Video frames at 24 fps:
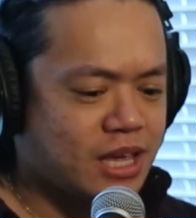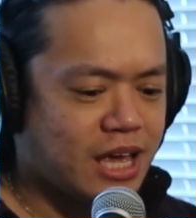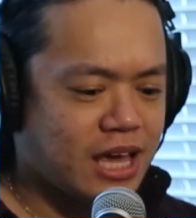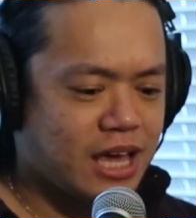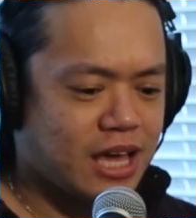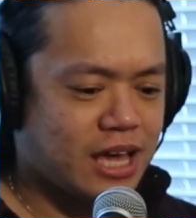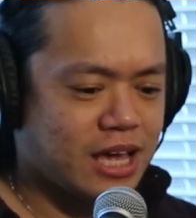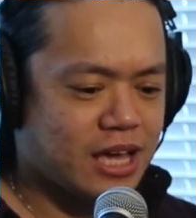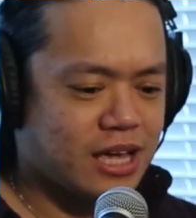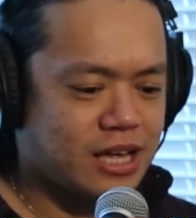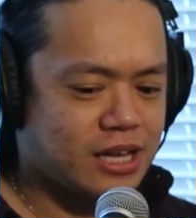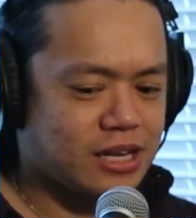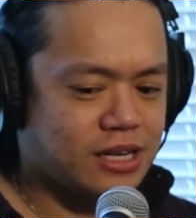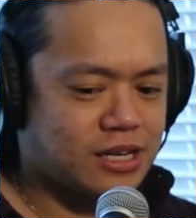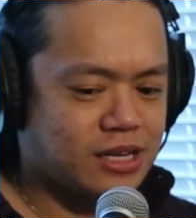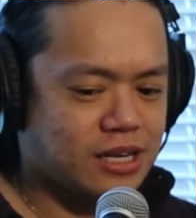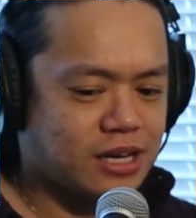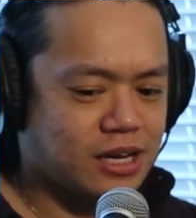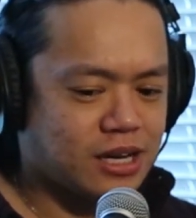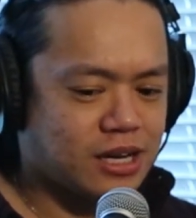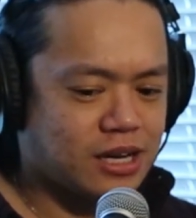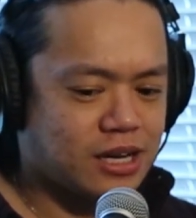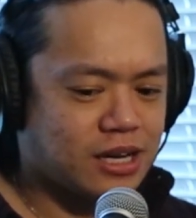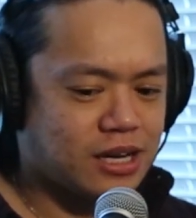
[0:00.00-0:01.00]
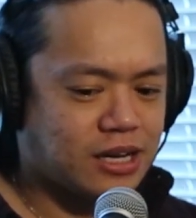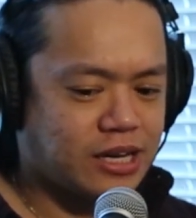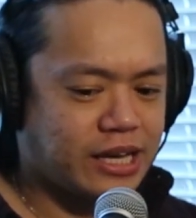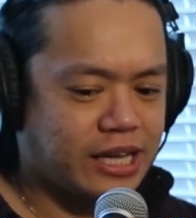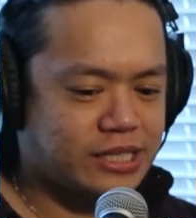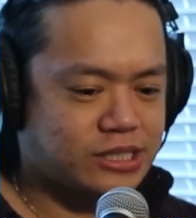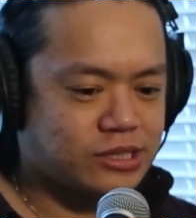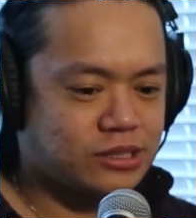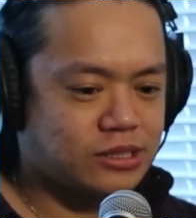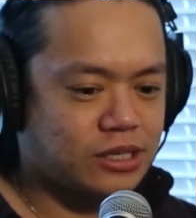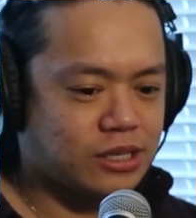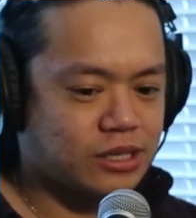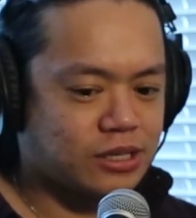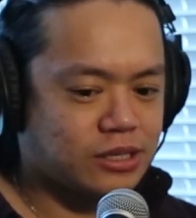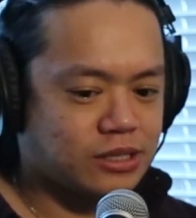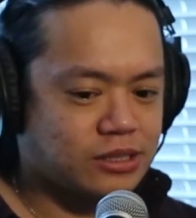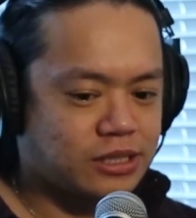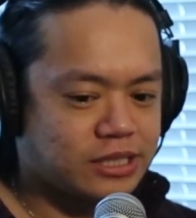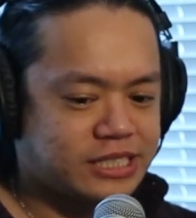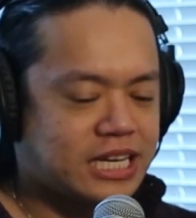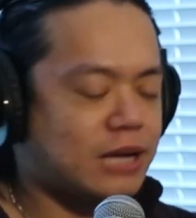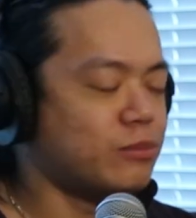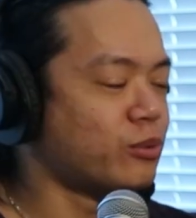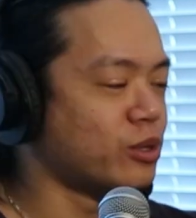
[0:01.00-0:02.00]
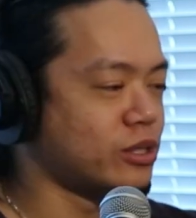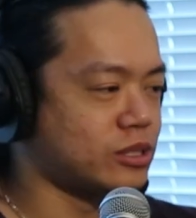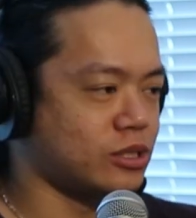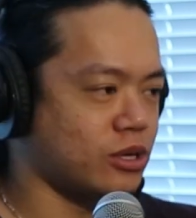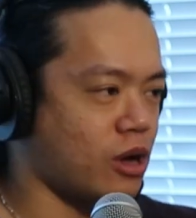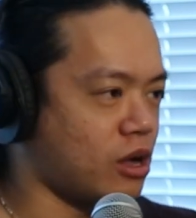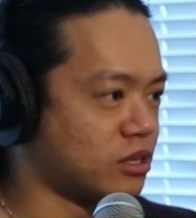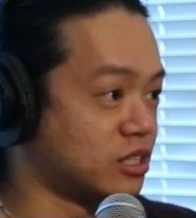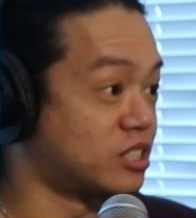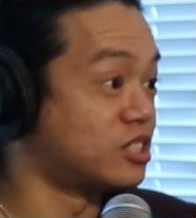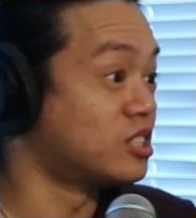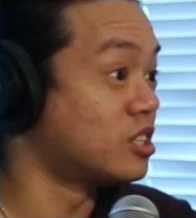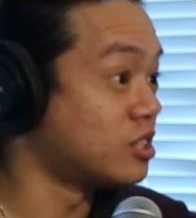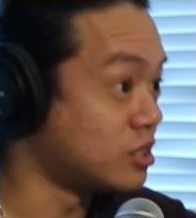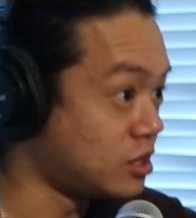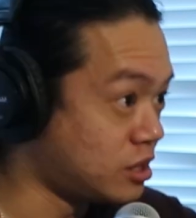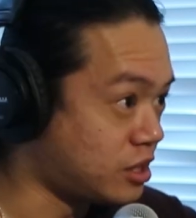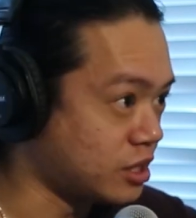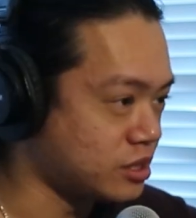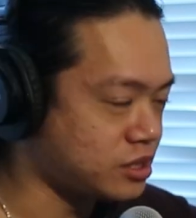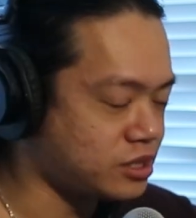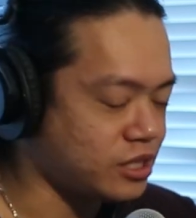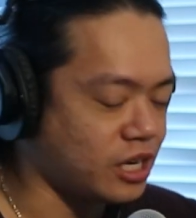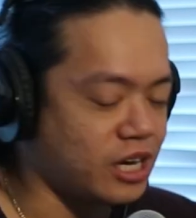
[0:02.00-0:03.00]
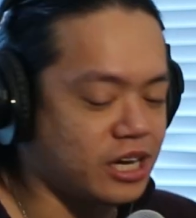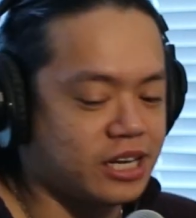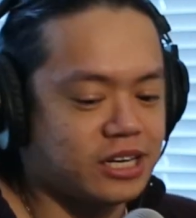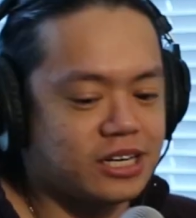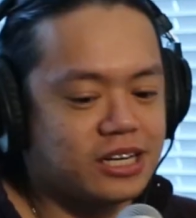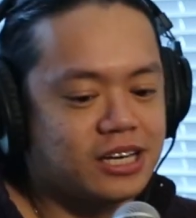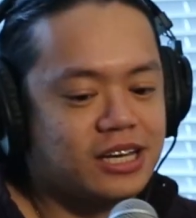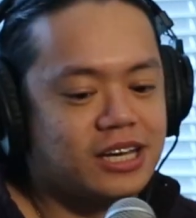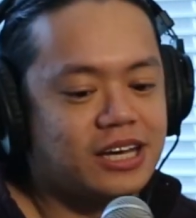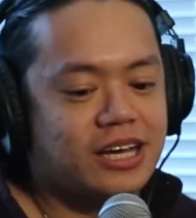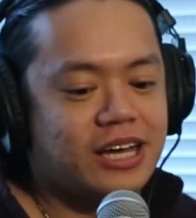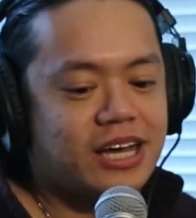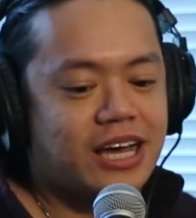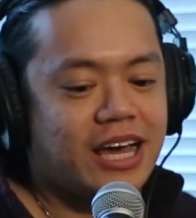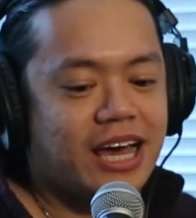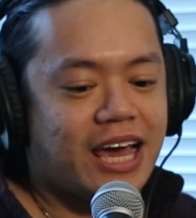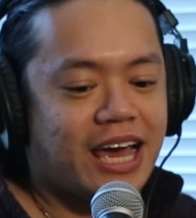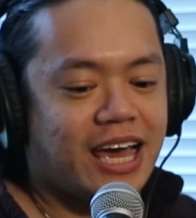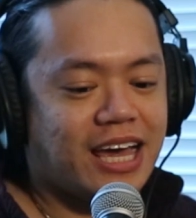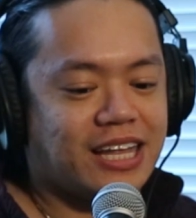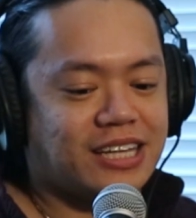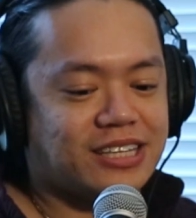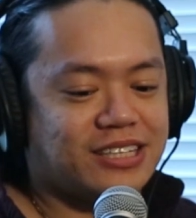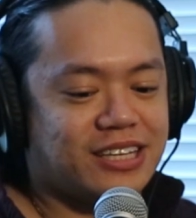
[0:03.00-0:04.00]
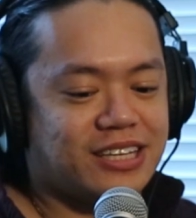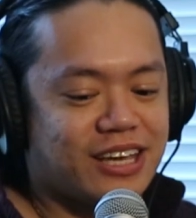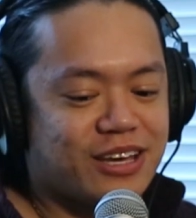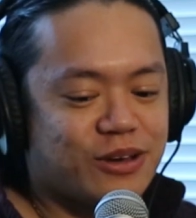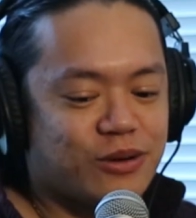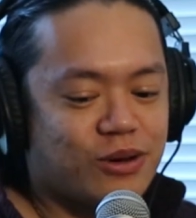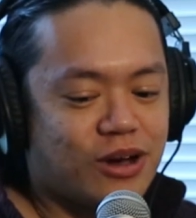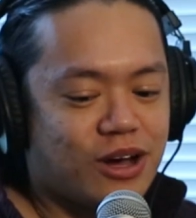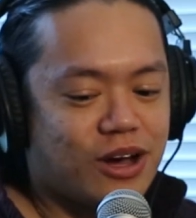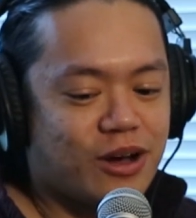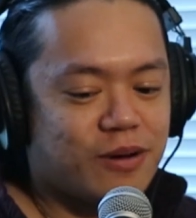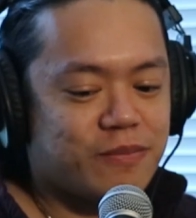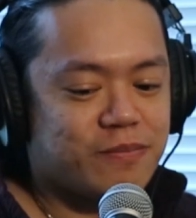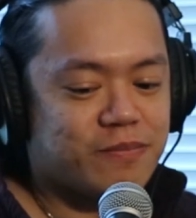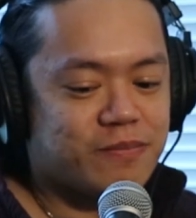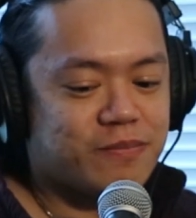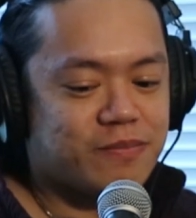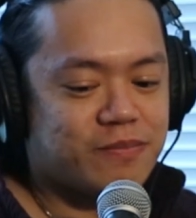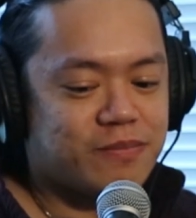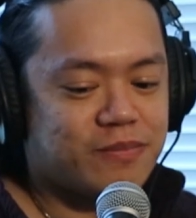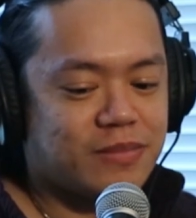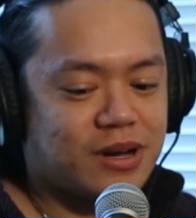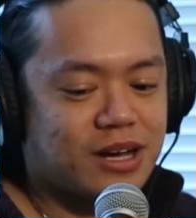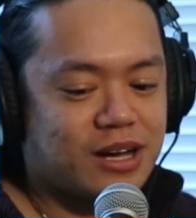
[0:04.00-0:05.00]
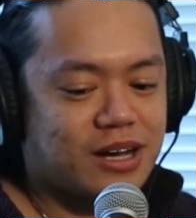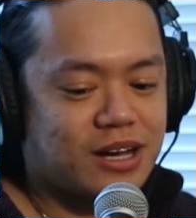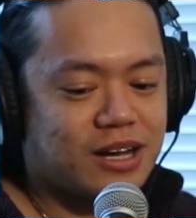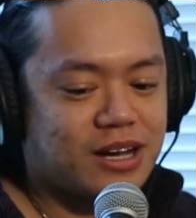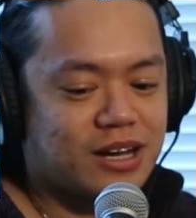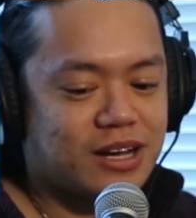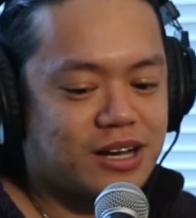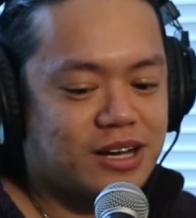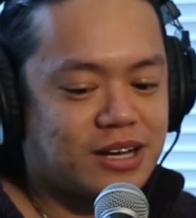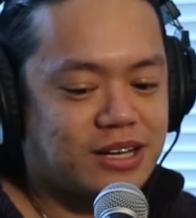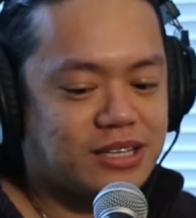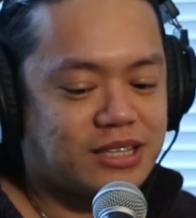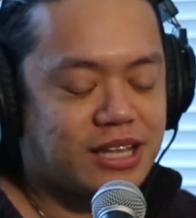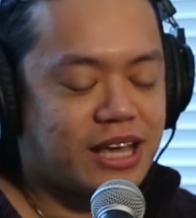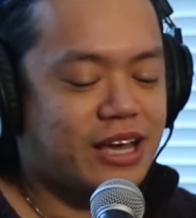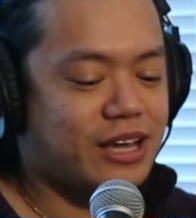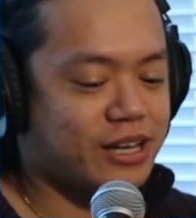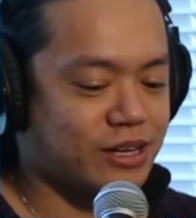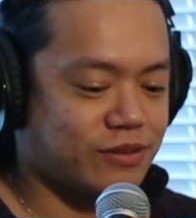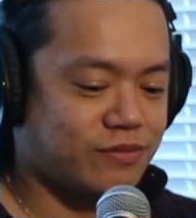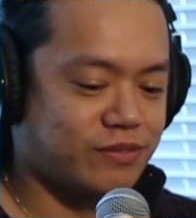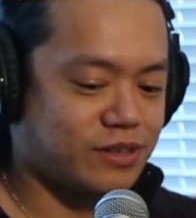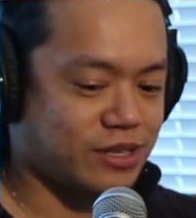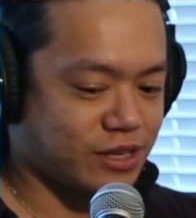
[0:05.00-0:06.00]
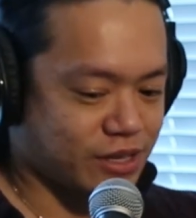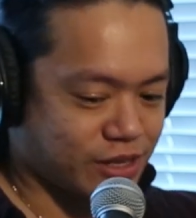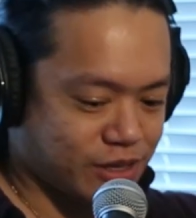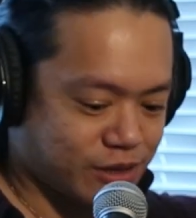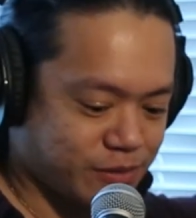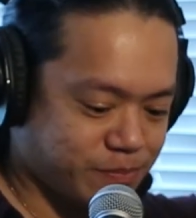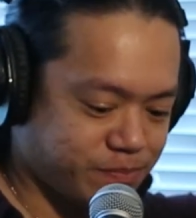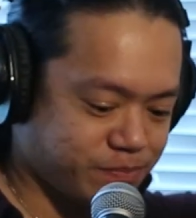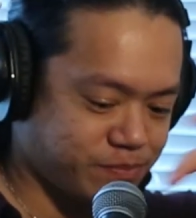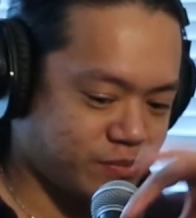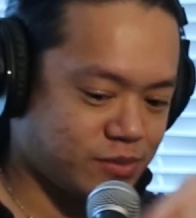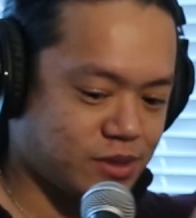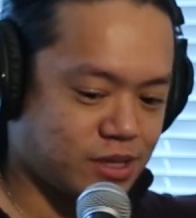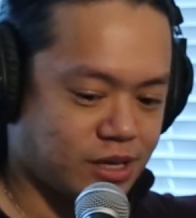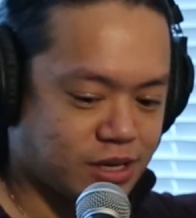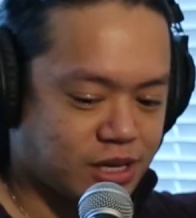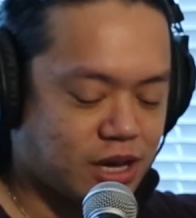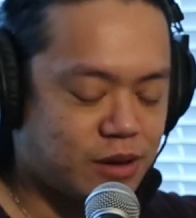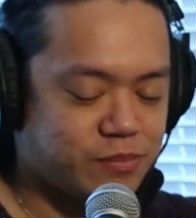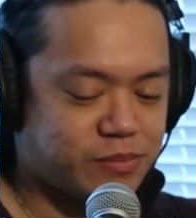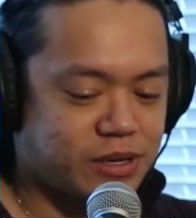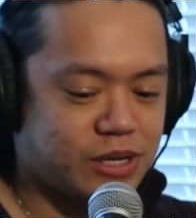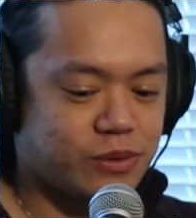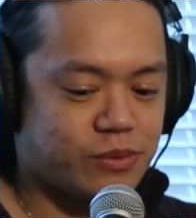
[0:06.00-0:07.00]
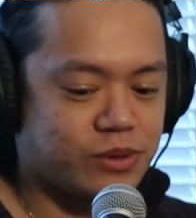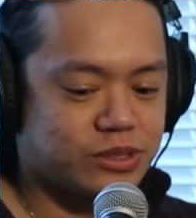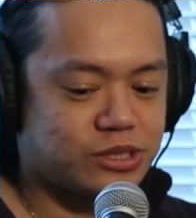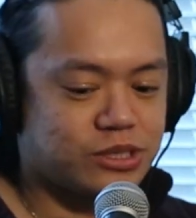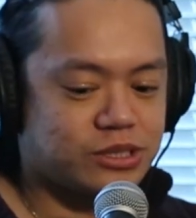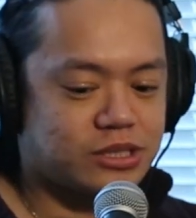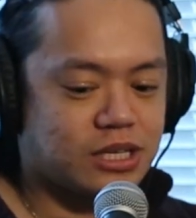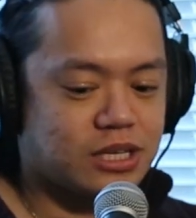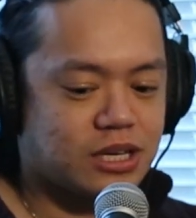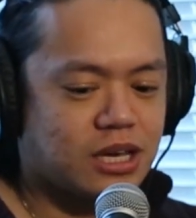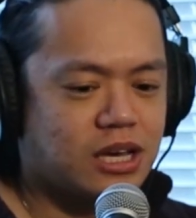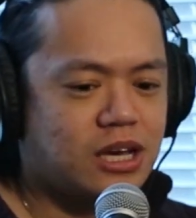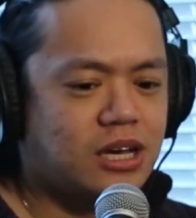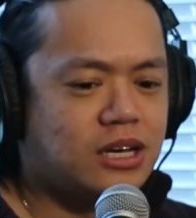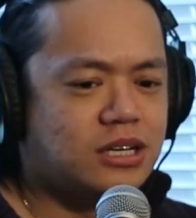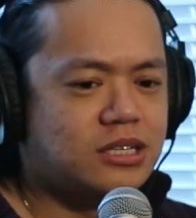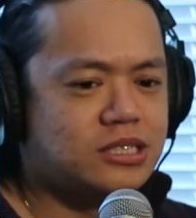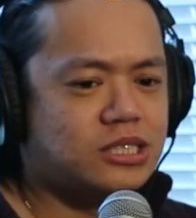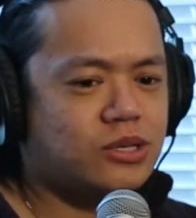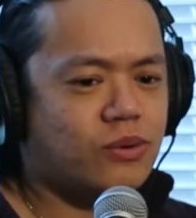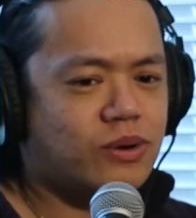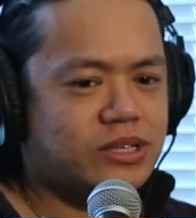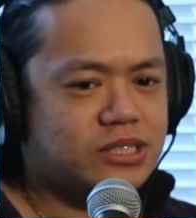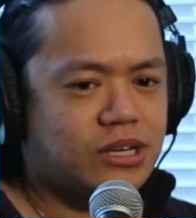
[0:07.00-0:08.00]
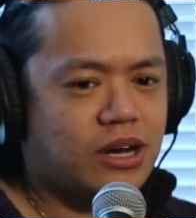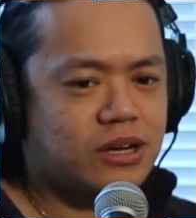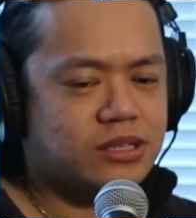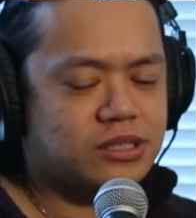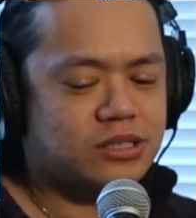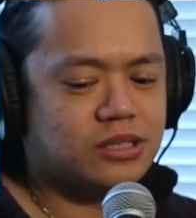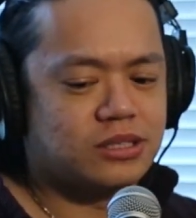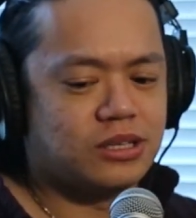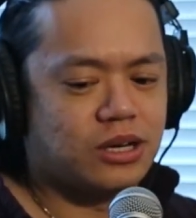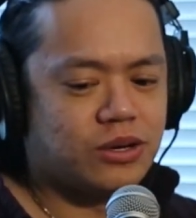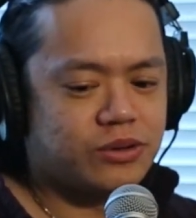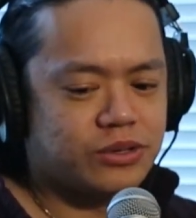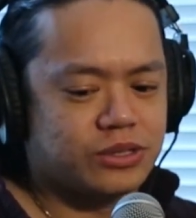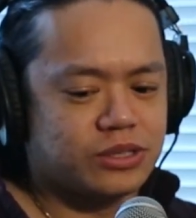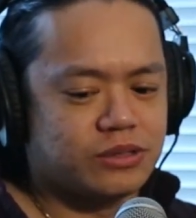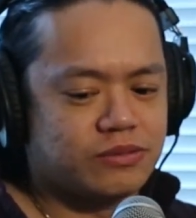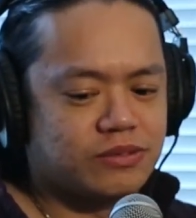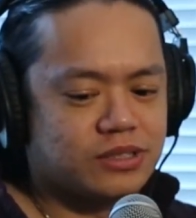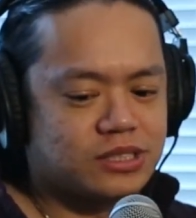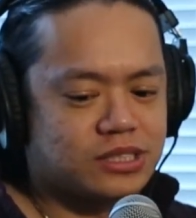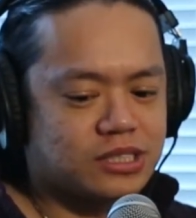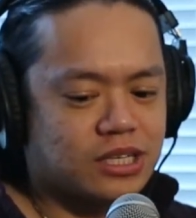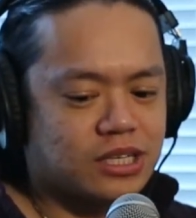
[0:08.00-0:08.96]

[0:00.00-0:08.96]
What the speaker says: and it's the tabloid's called The Sun, and like the head of the company was just like, so I talked to the owner of The